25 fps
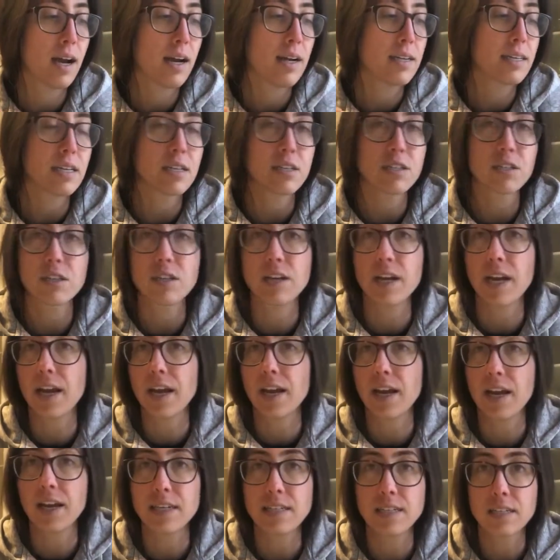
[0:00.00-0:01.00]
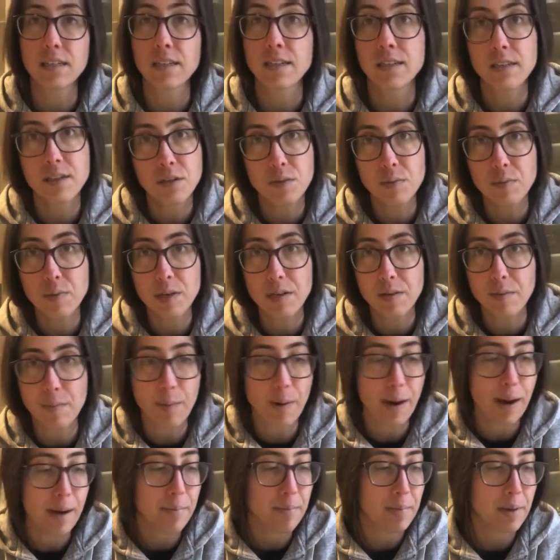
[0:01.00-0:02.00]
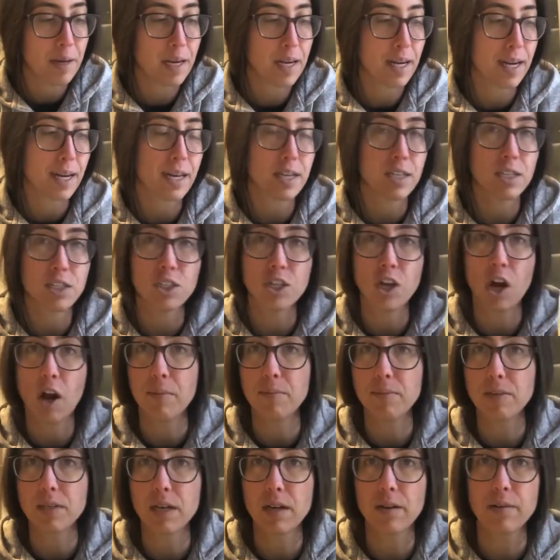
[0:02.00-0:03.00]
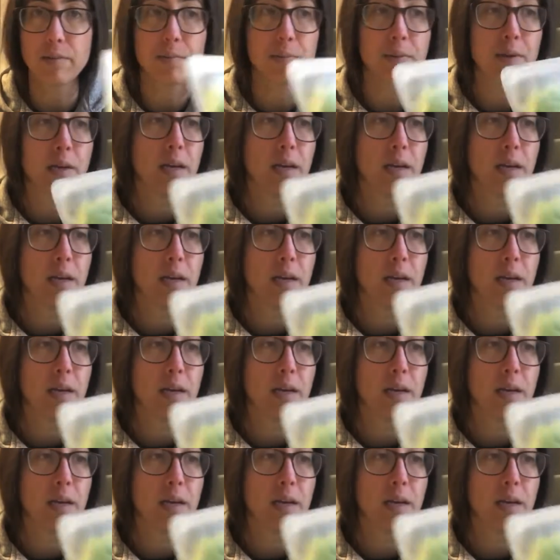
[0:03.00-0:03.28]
Yesterday I did a little bit of prep and I chopped up